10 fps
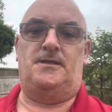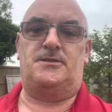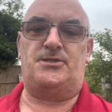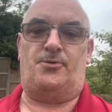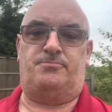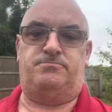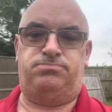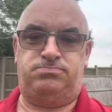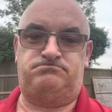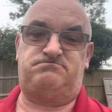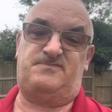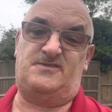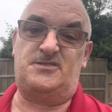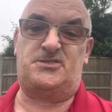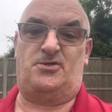So,
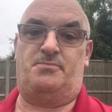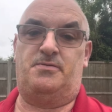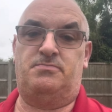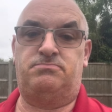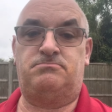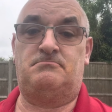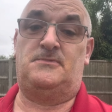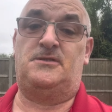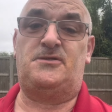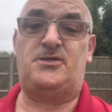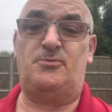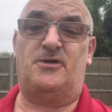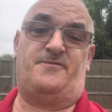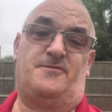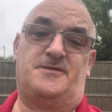first job. Do you
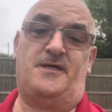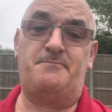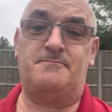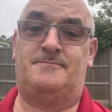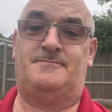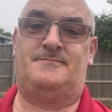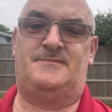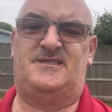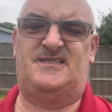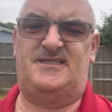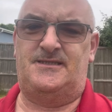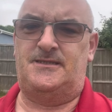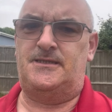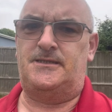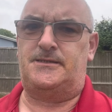work full time?
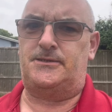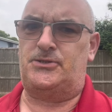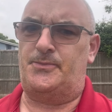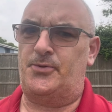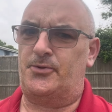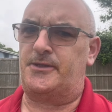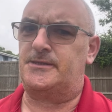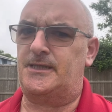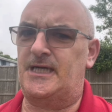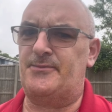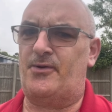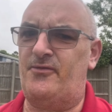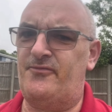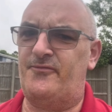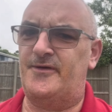Did you book your time
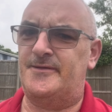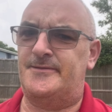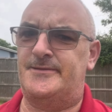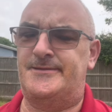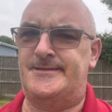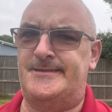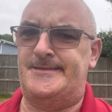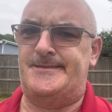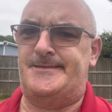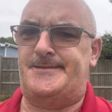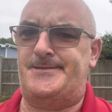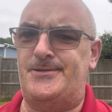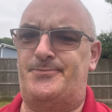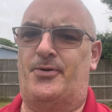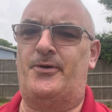off?
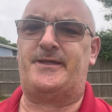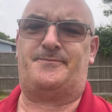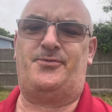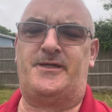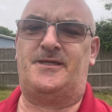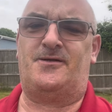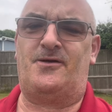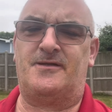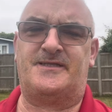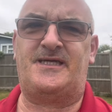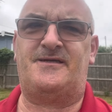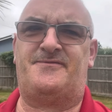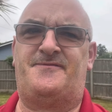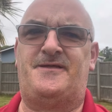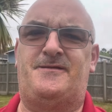No point booking a holiday
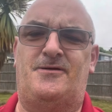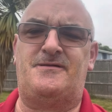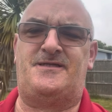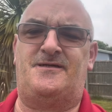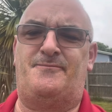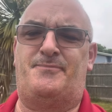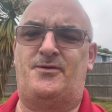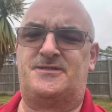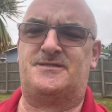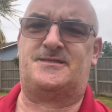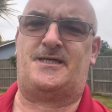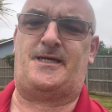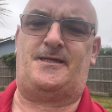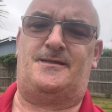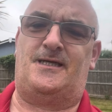if they go to your boss and
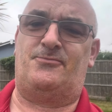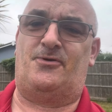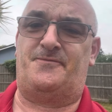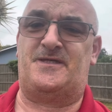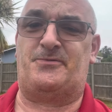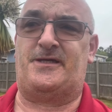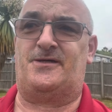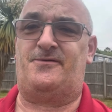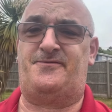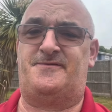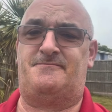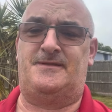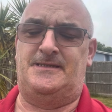say, I want this week off, and